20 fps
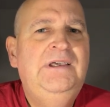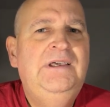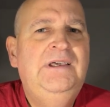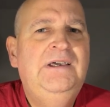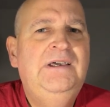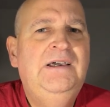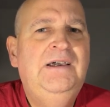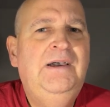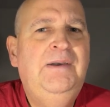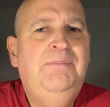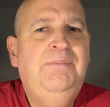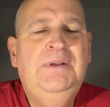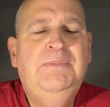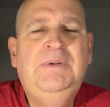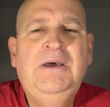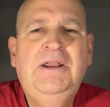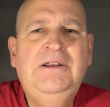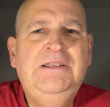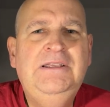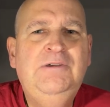Uh, but
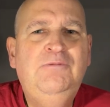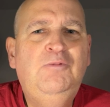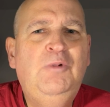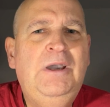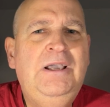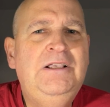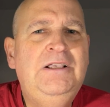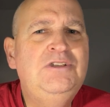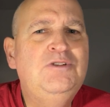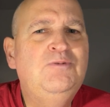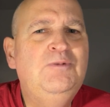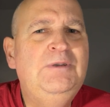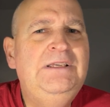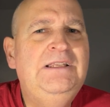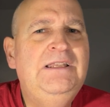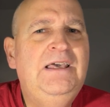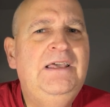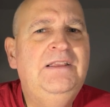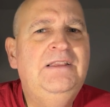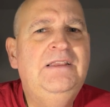apparently in Wales, we
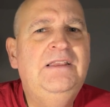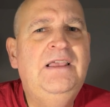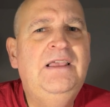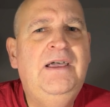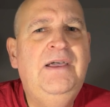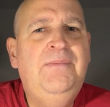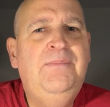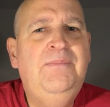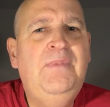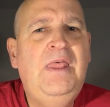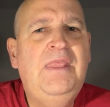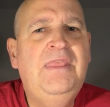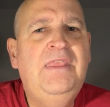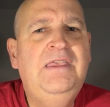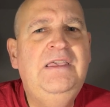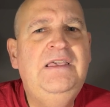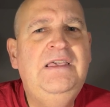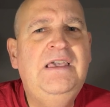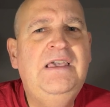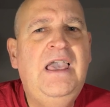let um,
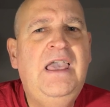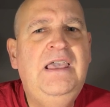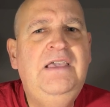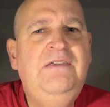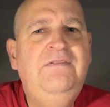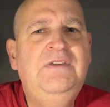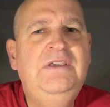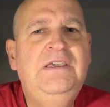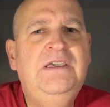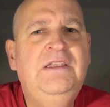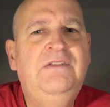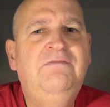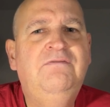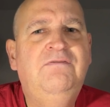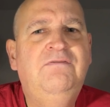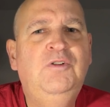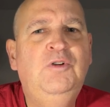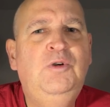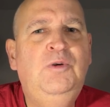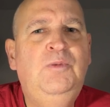the avian
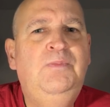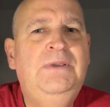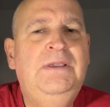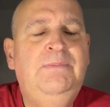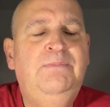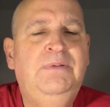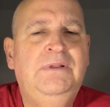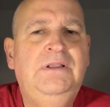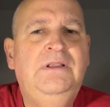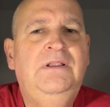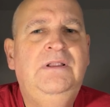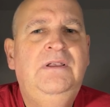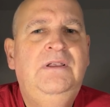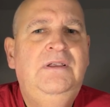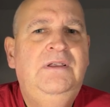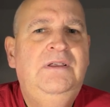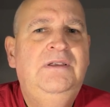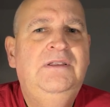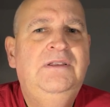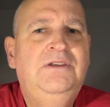flu people,
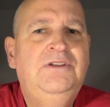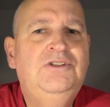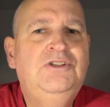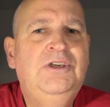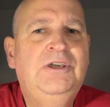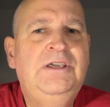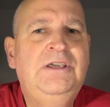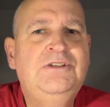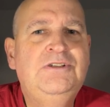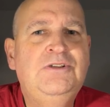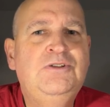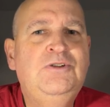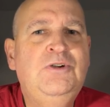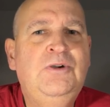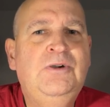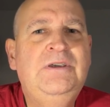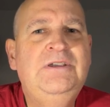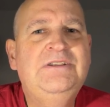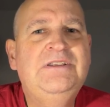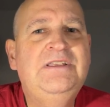uh, chickens and
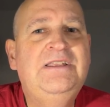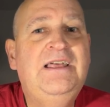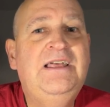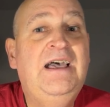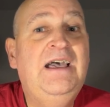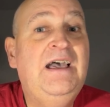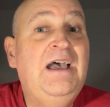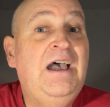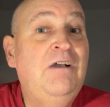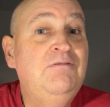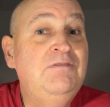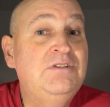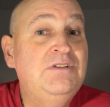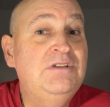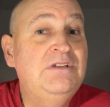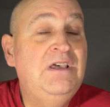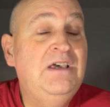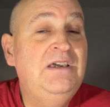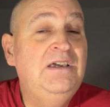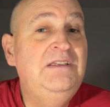turkeys and that,
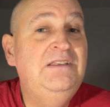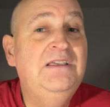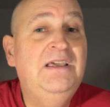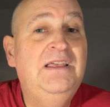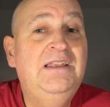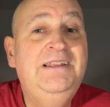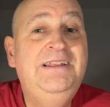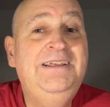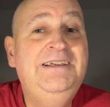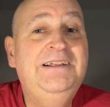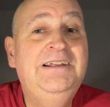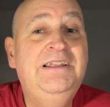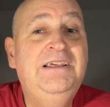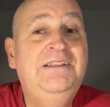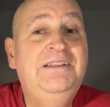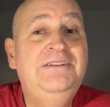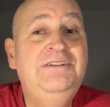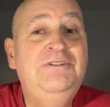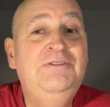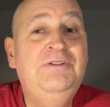outside, and in
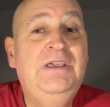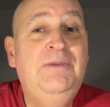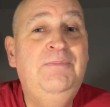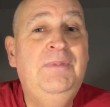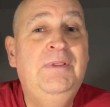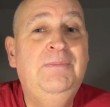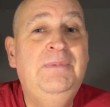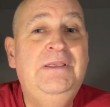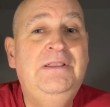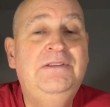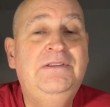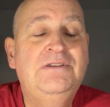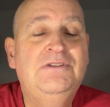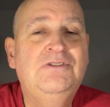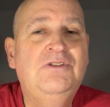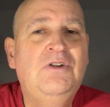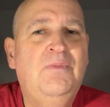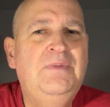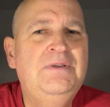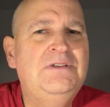England, you keep them in to
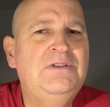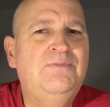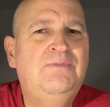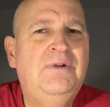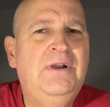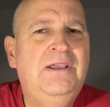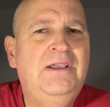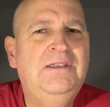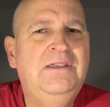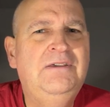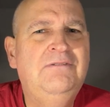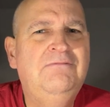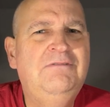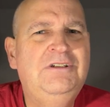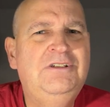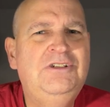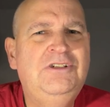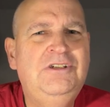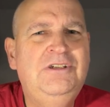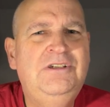stop it spreading,
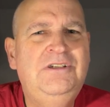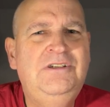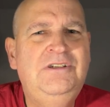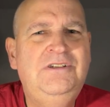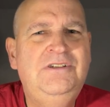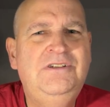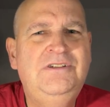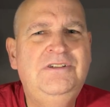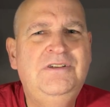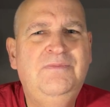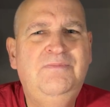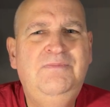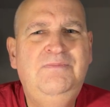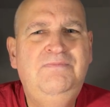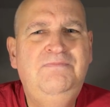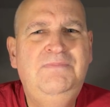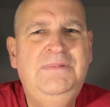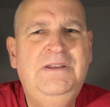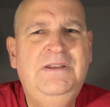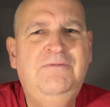which is a
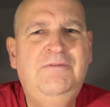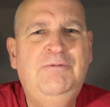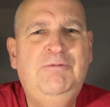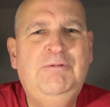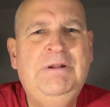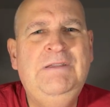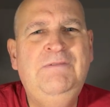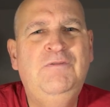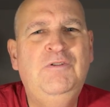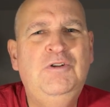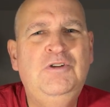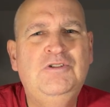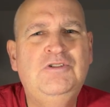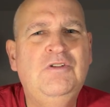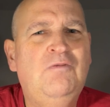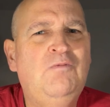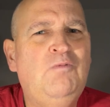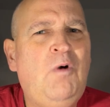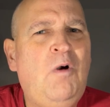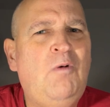bit of a reverse
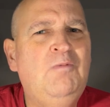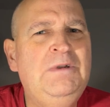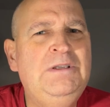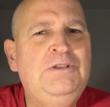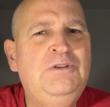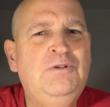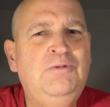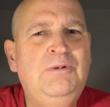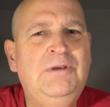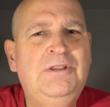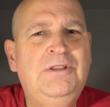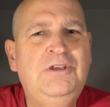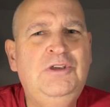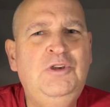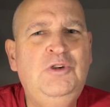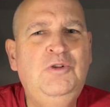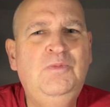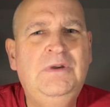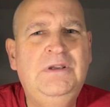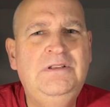what we do with
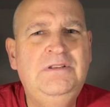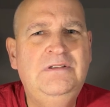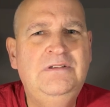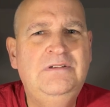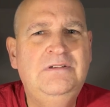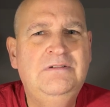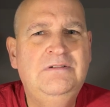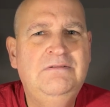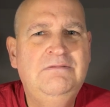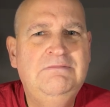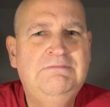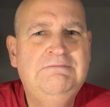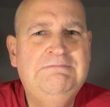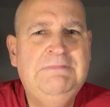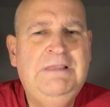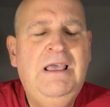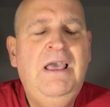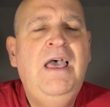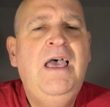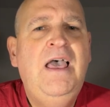humans.
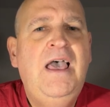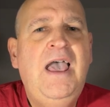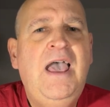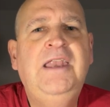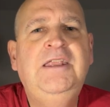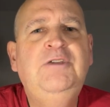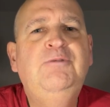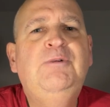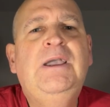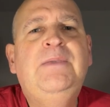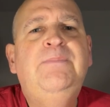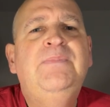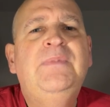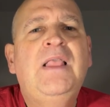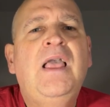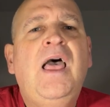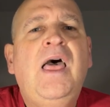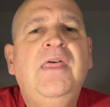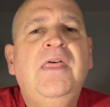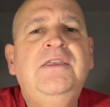Anyway,
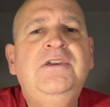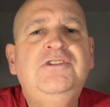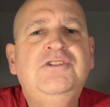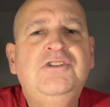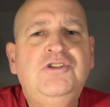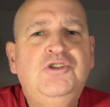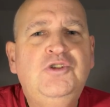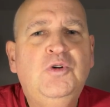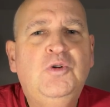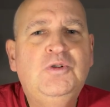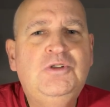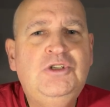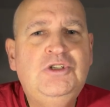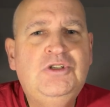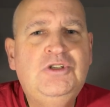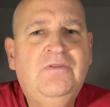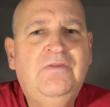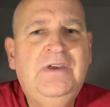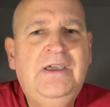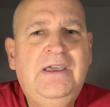there's a
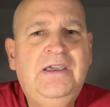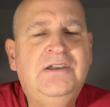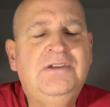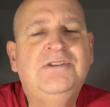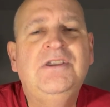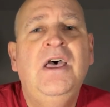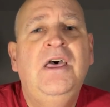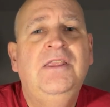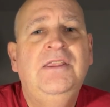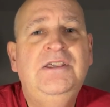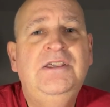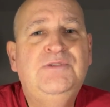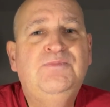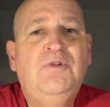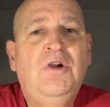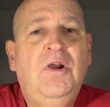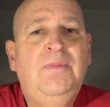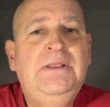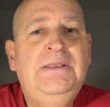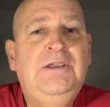shortage of eggs. There's
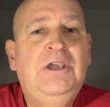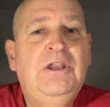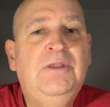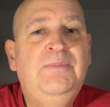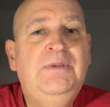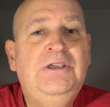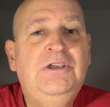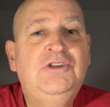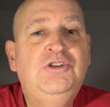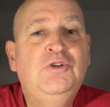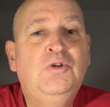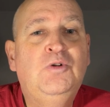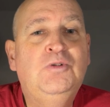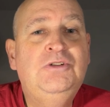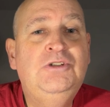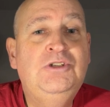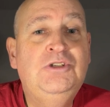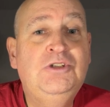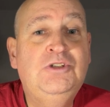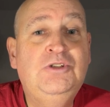probably going to be a
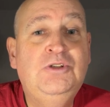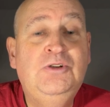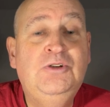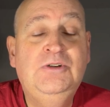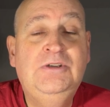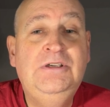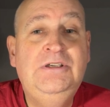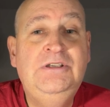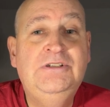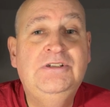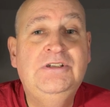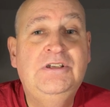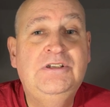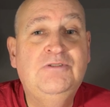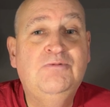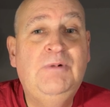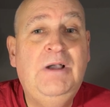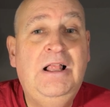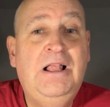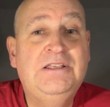shortage of turkeys as
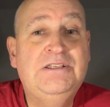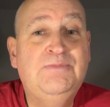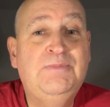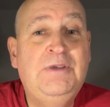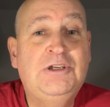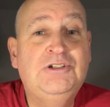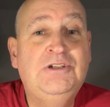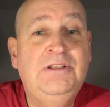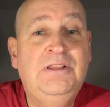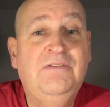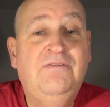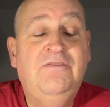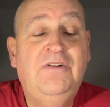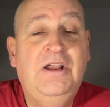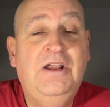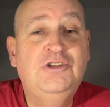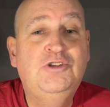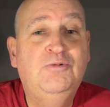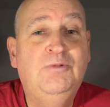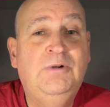well, especially the
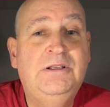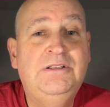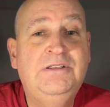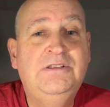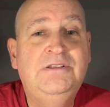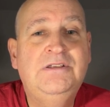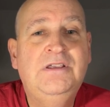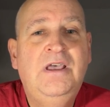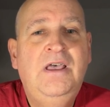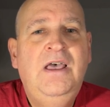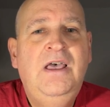fresh ones.